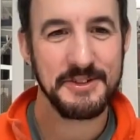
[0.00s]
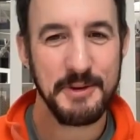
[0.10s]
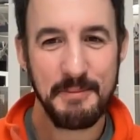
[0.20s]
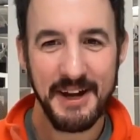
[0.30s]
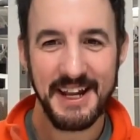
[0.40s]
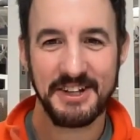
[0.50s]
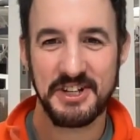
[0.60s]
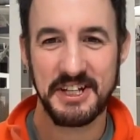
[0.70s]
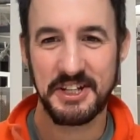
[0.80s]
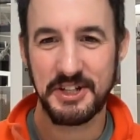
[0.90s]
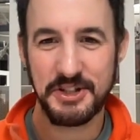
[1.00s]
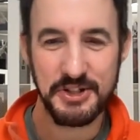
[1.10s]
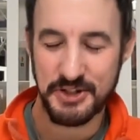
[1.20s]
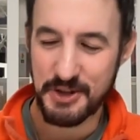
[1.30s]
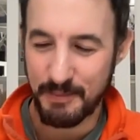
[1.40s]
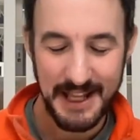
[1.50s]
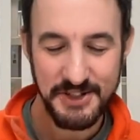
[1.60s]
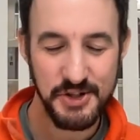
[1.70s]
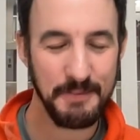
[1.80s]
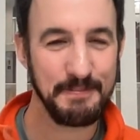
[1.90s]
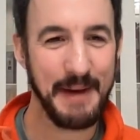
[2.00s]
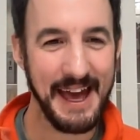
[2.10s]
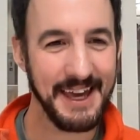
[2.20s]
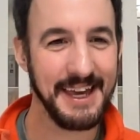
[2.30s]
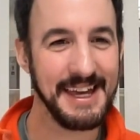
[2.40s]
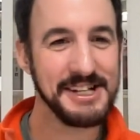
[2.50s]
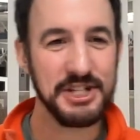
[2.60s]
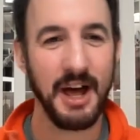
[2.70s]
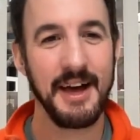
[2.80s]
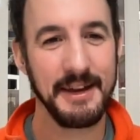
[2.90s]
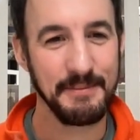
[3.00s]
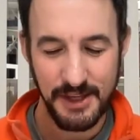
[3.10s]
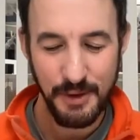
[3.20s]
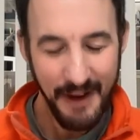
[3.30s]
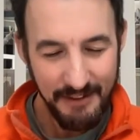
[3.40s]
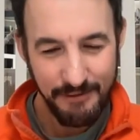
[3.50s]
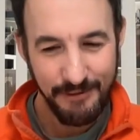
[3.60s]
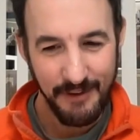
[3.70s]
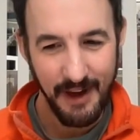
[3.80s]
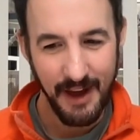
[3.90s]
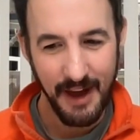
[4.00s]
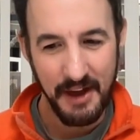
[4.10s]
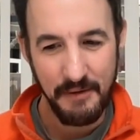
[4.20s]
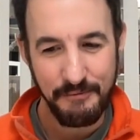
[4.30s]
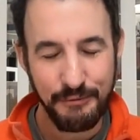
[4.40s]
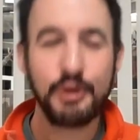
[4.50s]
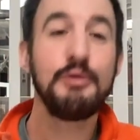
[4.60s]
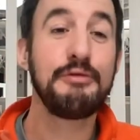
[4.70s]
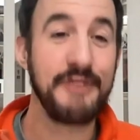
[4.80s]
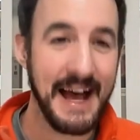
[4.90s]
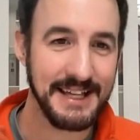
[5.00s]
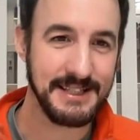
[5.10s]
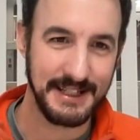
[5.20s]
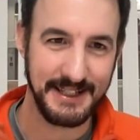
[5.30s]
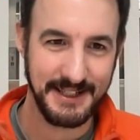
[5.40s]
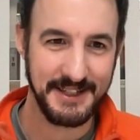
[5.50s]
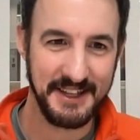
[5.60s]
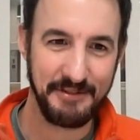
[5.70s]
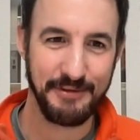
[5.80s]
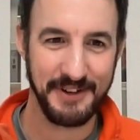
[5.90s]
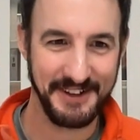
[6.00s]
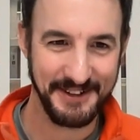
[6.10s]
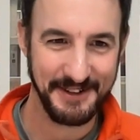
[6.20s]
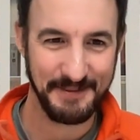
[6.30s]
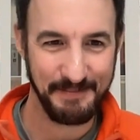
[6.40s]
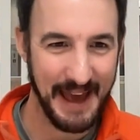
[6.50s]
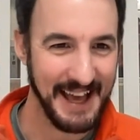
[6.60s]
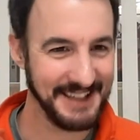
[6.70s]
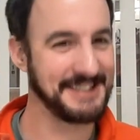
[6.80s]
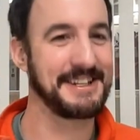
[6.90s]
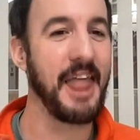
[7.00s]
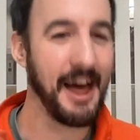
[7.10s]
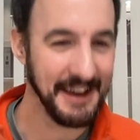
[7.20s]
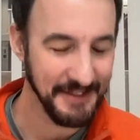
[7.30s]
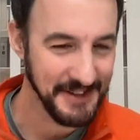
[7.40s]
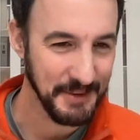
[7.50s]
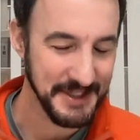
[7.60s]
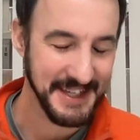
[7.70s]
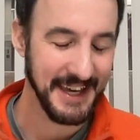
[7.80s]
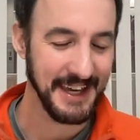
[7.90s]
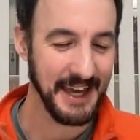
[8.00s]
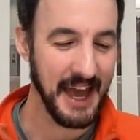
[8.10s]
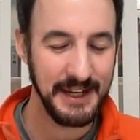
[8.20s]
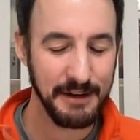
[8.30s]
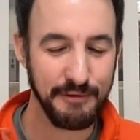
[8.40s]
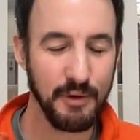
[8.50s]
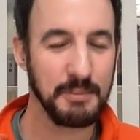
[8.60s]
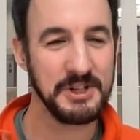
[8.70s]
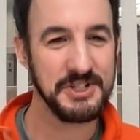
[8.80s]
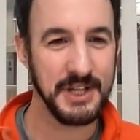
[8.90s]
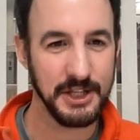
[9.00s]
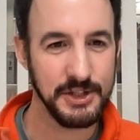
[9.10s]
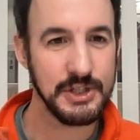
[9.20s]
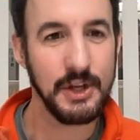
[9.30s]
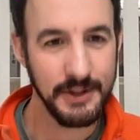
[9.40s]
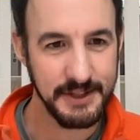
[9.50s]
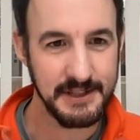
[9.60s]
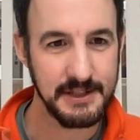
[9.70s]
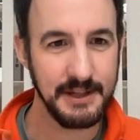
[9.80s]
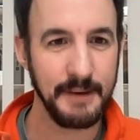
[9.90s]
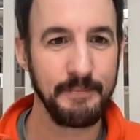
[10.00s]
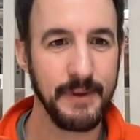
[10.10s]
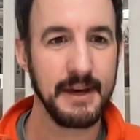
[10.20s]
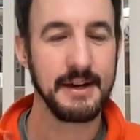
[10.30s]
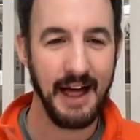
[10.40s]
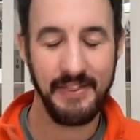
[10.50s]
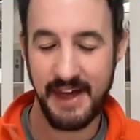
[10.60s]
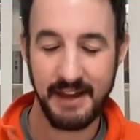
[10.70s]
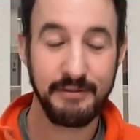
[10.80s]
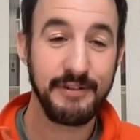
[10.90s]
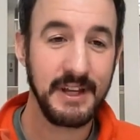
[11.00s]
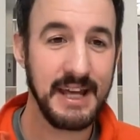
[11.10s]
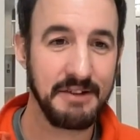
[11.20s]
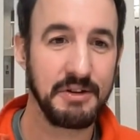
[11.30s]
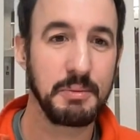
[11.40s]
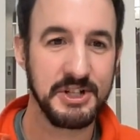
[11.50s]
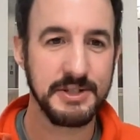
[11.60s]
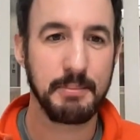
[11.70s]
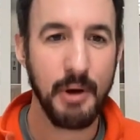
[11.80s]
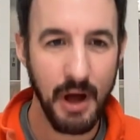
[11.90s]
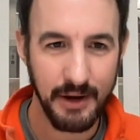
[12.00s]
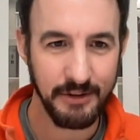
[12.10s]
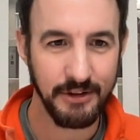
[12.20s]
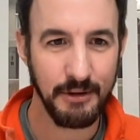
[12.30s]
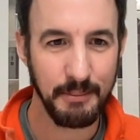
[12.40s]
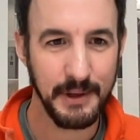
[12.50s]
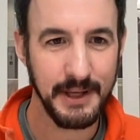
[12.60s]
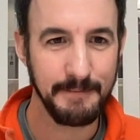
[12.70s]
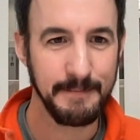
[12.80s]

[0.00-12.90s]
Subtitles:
So I might actually just jump. Let's go back in time. You have two vastly different past lives, I would say. Nearform, which is a consultancy, and then Feed Henry, which is a product company.